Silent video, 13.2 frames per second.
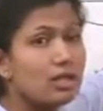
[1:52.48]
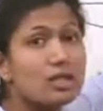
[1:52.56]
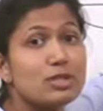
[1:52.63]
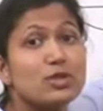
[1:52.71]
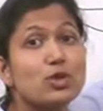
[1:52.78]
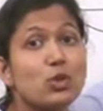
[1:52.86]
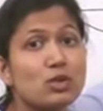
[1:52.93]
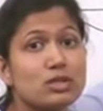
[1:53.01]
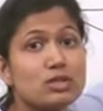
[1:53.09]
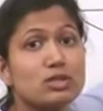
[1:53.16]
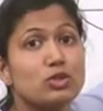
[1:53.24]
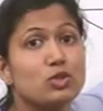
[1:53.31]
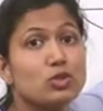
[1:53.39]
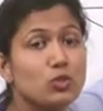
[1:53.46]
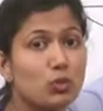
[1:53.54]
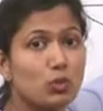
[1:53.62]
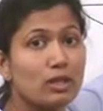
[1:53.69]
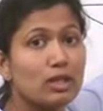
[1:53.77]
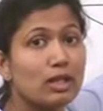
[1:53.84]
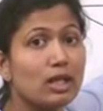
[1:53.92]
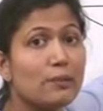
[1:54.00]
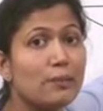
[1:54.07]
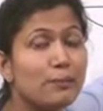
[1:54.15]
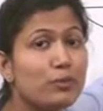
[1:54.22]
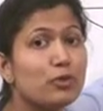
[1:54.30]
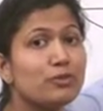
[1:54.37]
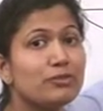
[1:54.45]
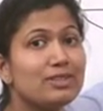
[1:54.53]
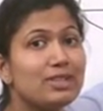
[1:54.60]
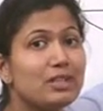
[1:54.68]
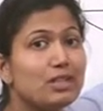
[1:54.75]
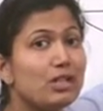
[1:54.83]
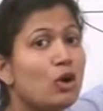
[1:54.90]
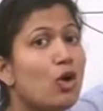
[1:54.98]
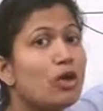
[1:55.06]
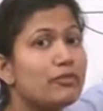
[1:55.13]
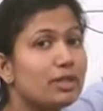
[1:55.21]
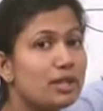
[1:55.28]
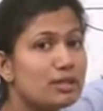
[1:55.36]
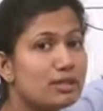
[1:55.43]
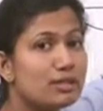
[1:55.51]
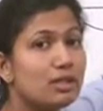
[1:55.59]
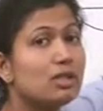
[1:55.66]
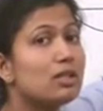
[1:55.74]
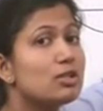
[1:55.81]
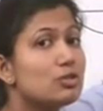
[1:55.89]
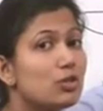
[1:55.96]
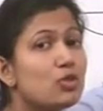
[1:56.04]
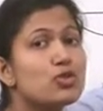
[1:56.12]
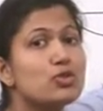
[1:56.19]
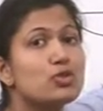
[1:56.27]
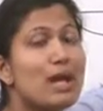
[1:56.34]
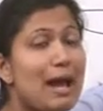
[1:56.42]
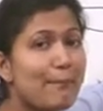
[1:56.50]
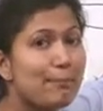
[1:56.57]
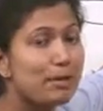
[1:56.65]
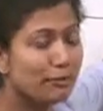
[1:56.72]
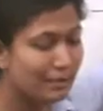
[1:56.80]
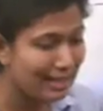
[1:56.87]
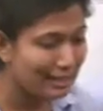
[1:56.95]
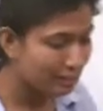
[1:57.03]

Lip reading: is used to improve the, or we can say is used to amplify